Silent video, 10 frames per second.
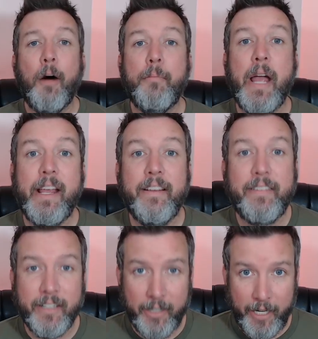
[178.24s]

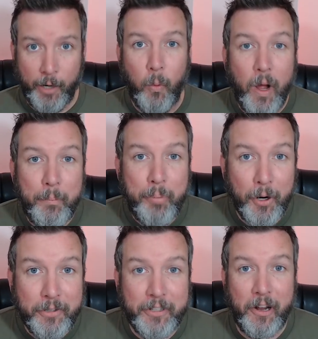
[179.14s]
Amazingly, one
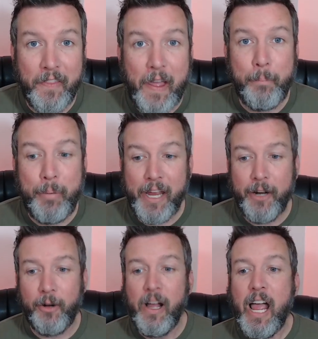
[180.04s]
person on that
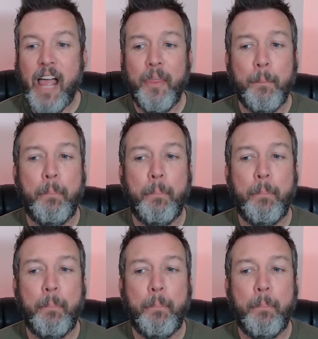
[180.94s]
panel had the